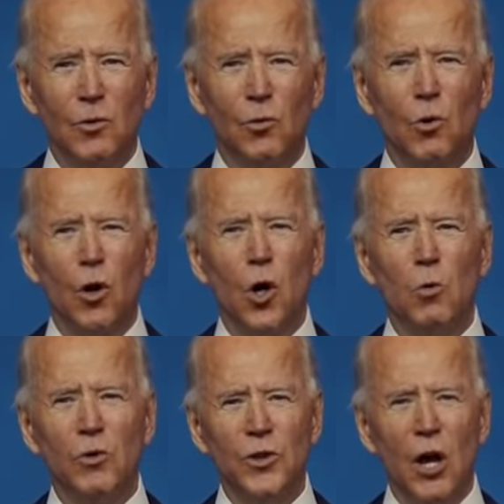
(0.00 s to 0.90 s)
The
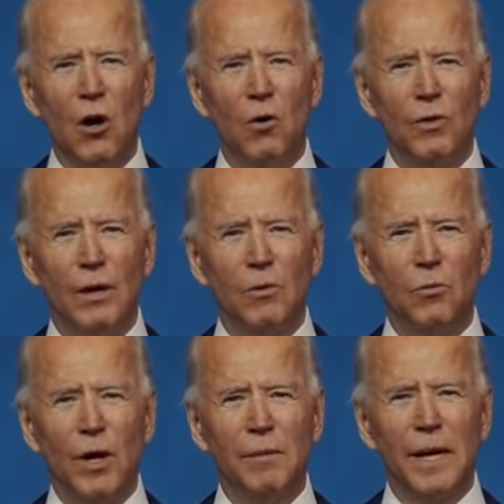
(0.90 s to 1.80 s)
world would know that
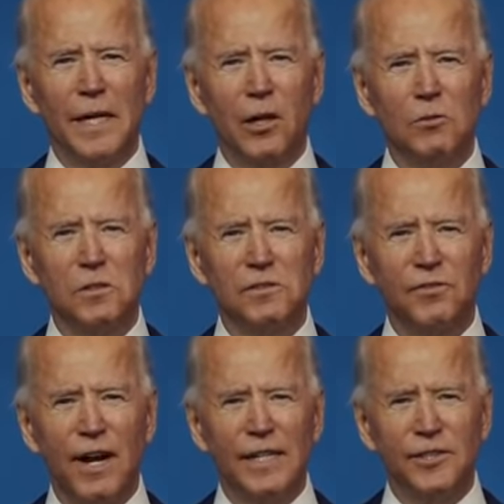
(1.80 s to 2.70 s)
with one of my
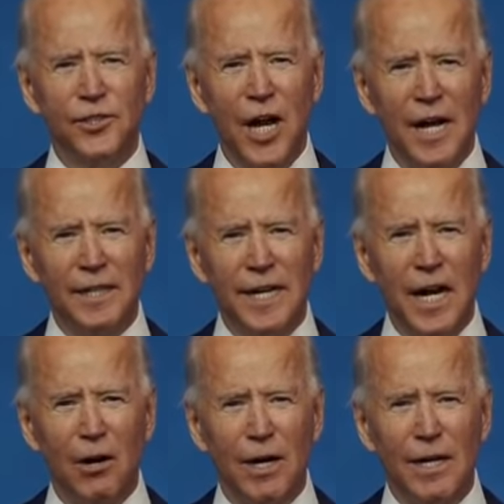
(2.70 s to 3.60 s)
closest friends, John
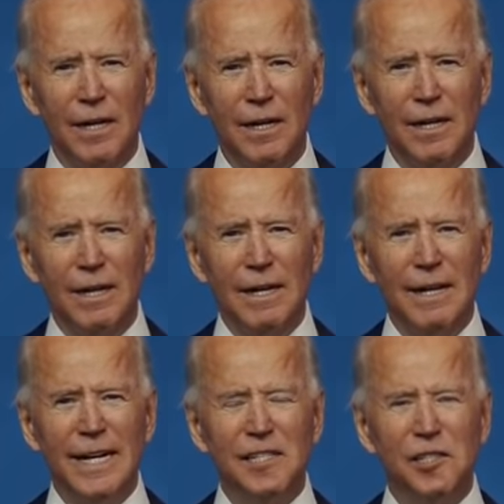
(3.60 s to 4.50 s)
Kerry,
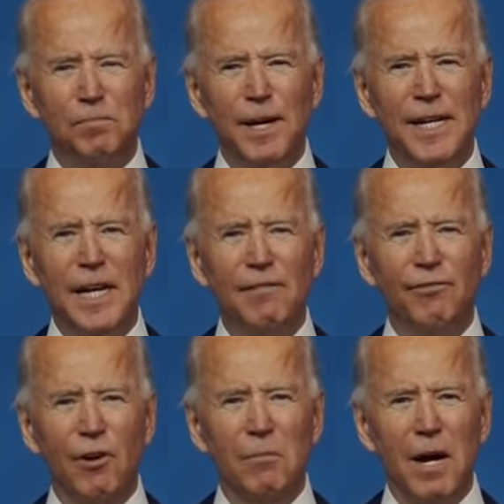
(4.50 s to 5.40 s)
he's speaking
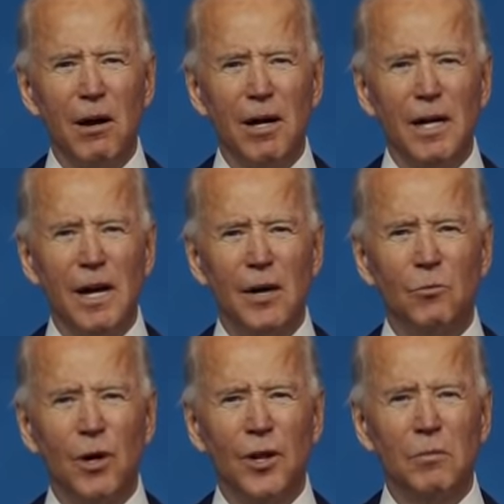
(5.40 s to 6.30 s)
for America
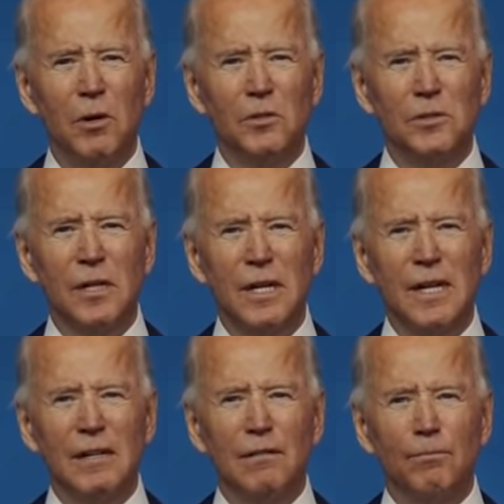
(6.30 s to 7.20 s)
on one of the most
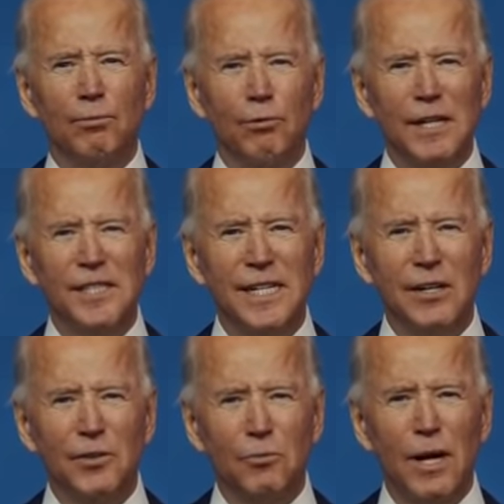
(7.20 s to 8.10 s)

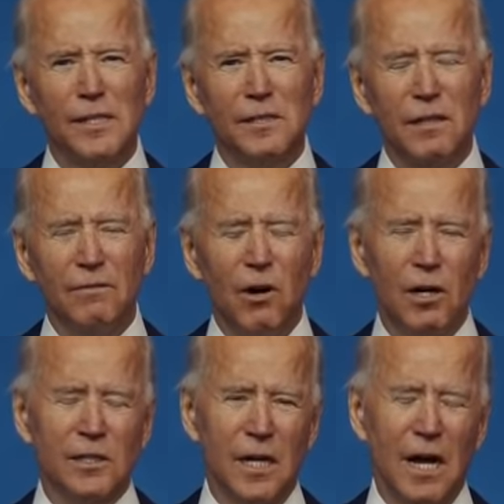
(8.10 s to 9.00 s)
pressing threats of
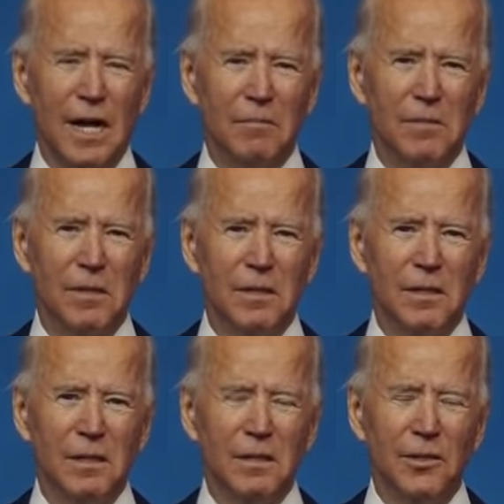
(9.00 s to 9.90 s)
our time.
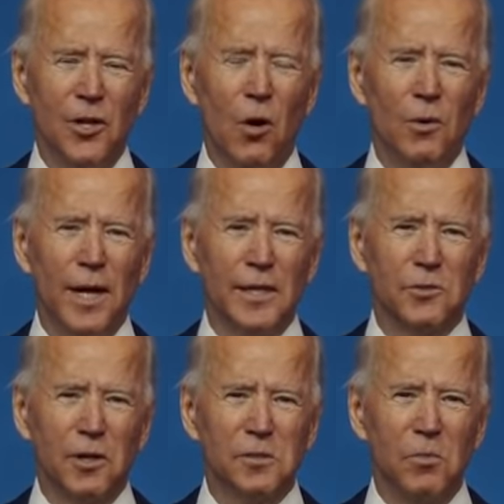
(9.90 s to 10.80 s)
No one I
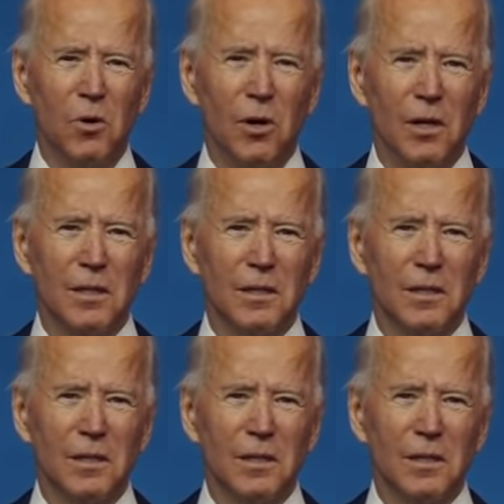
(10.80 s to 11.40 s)
trust more.